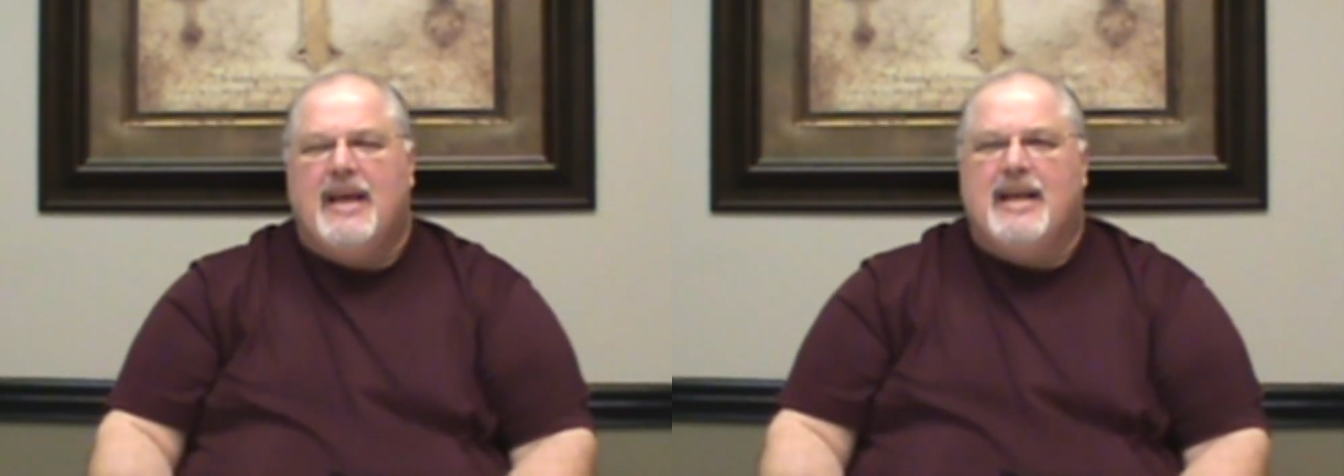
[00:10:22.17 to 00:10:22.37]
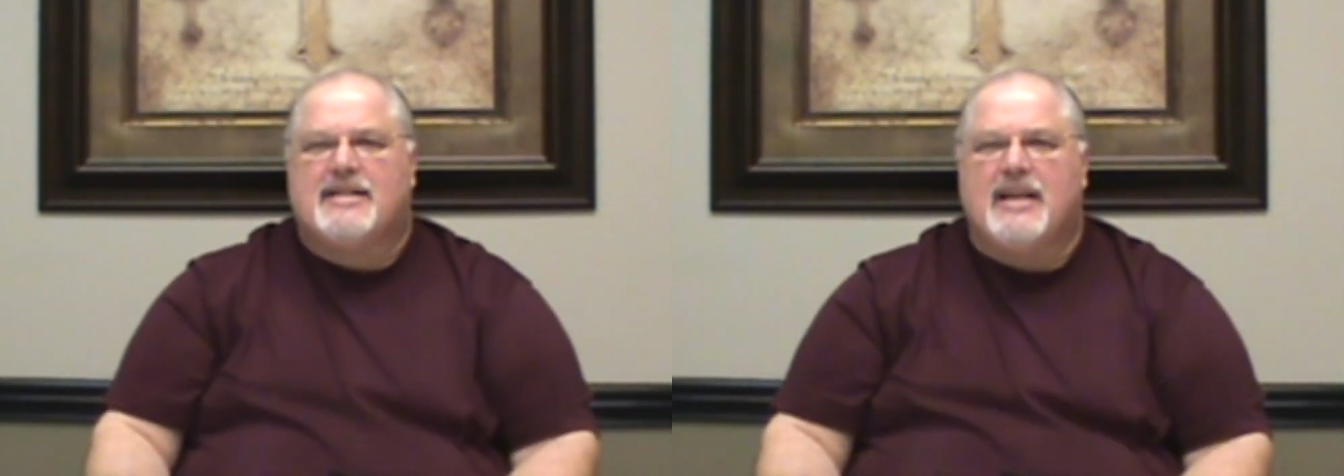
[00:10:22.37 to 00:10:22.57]

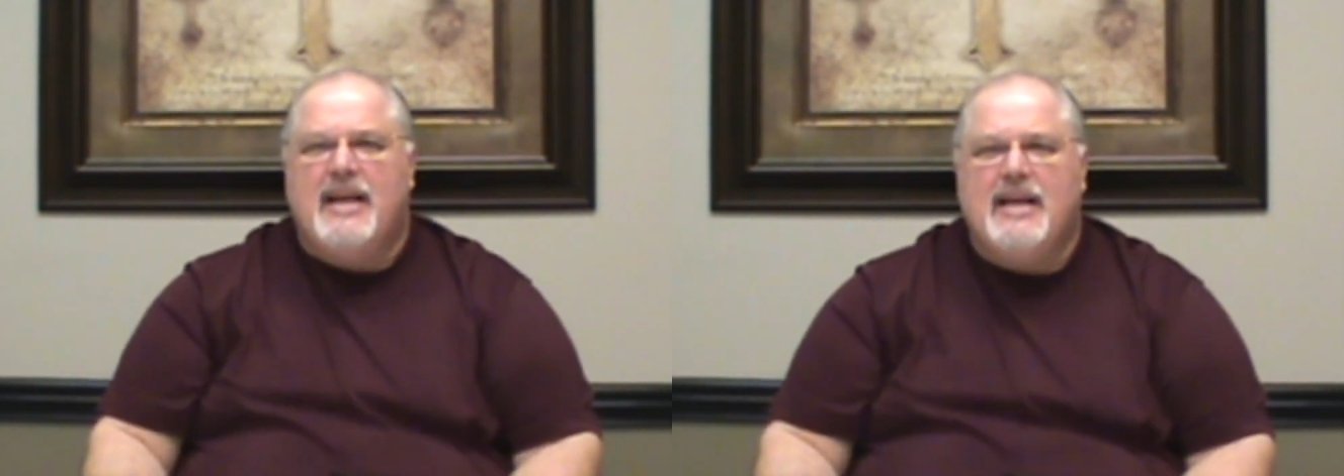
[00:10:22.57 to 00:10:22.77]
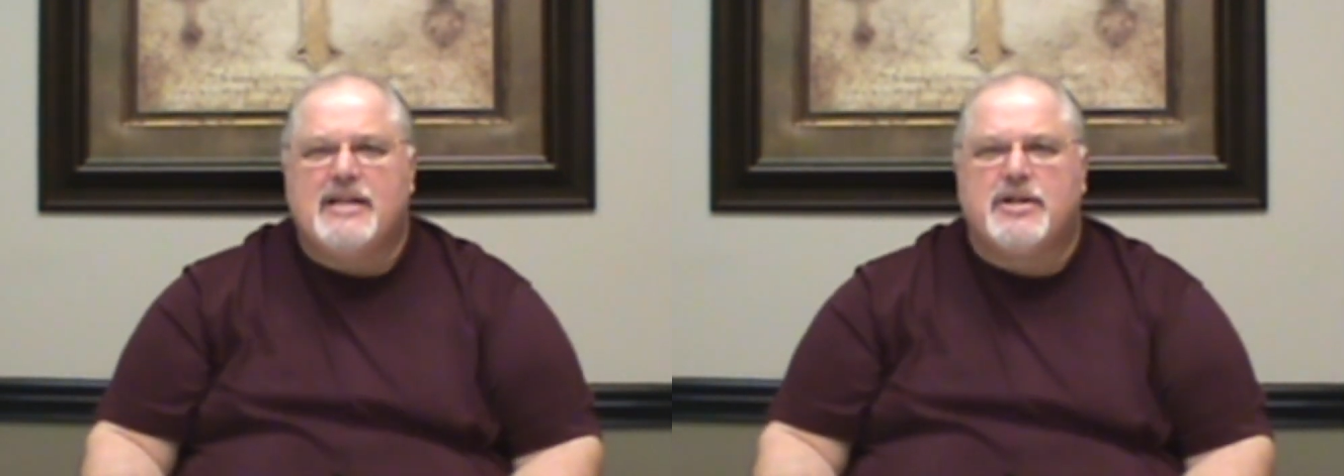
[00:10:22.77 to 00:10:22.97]
It's
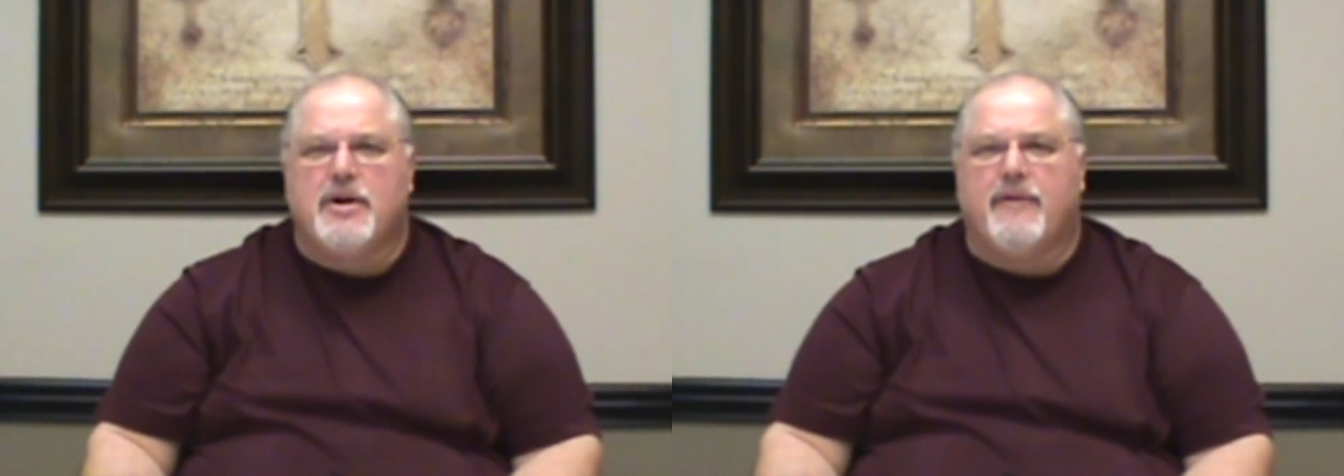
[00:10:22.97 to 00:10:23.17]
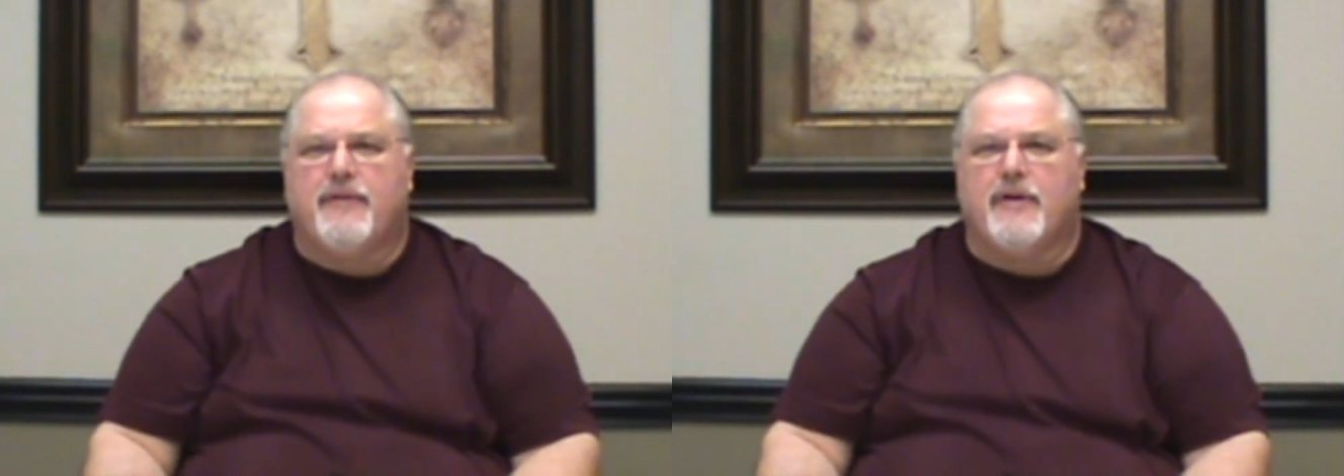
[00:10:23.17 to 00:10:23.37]

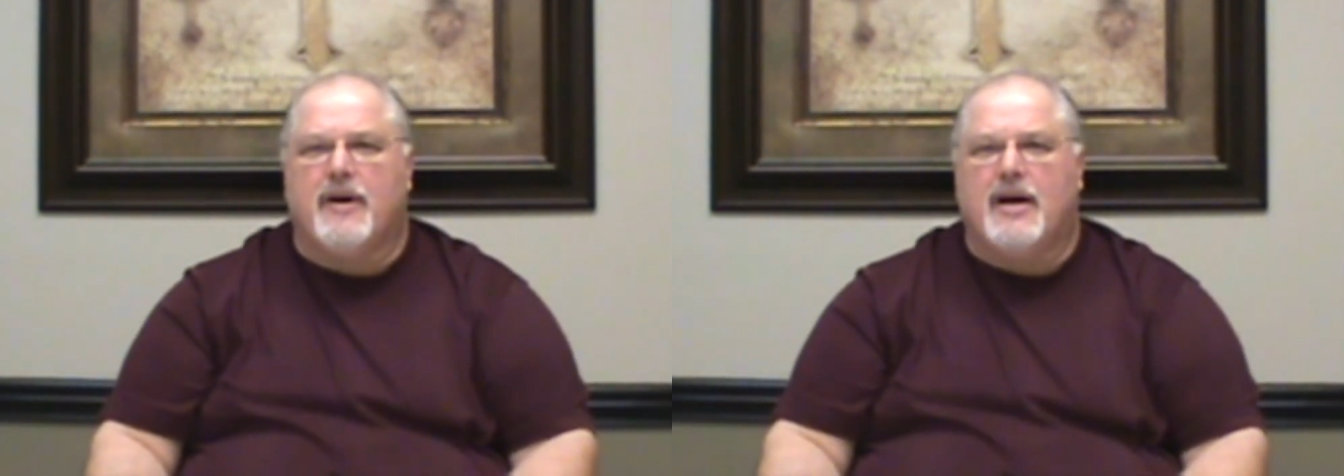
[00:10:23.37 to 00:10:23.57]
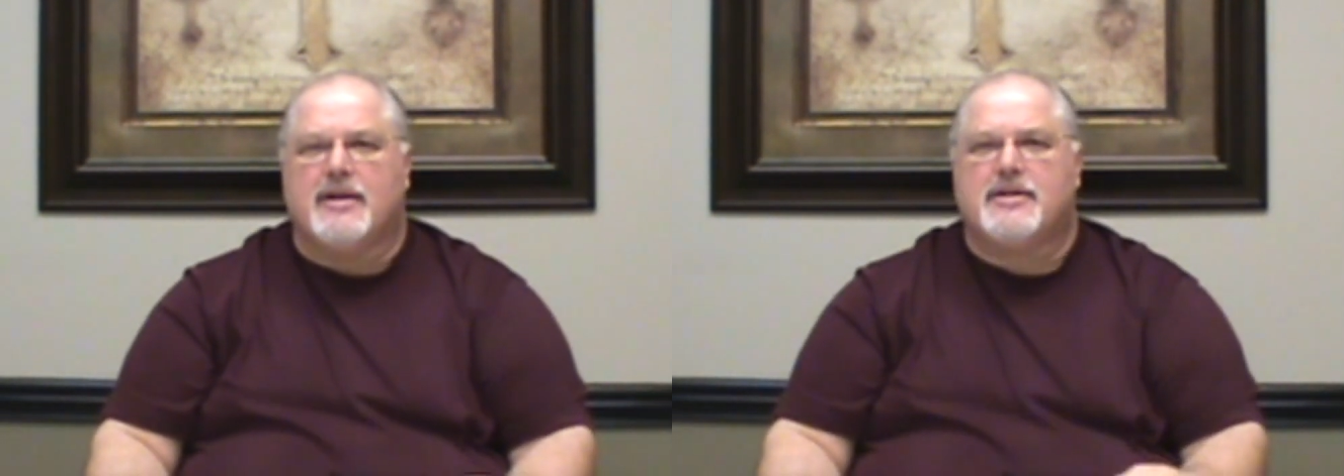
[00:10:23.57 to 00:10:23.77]
easier for
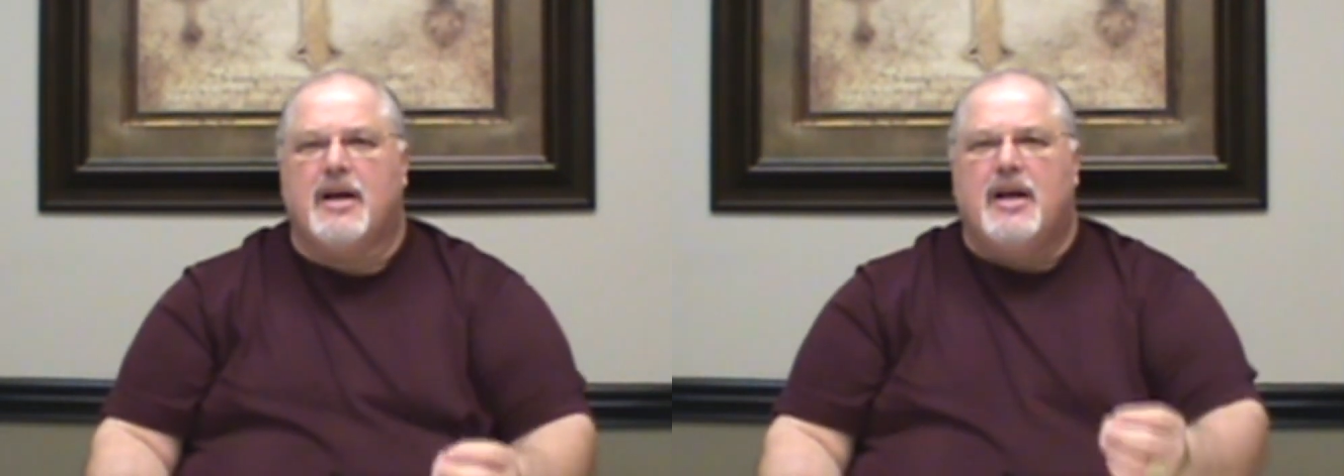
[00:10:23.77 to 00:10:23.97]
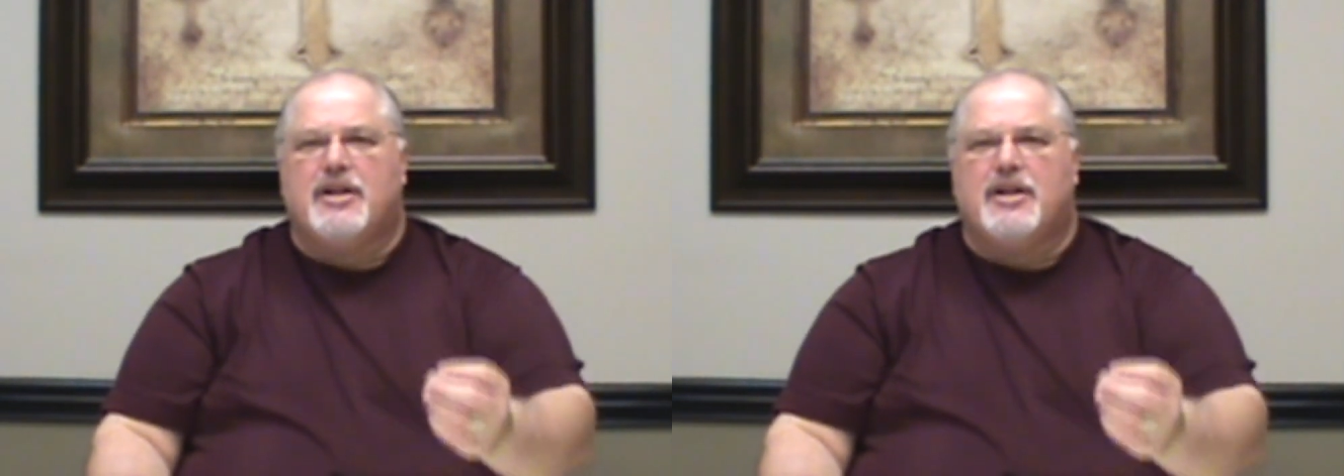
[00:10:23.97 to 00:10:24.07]
us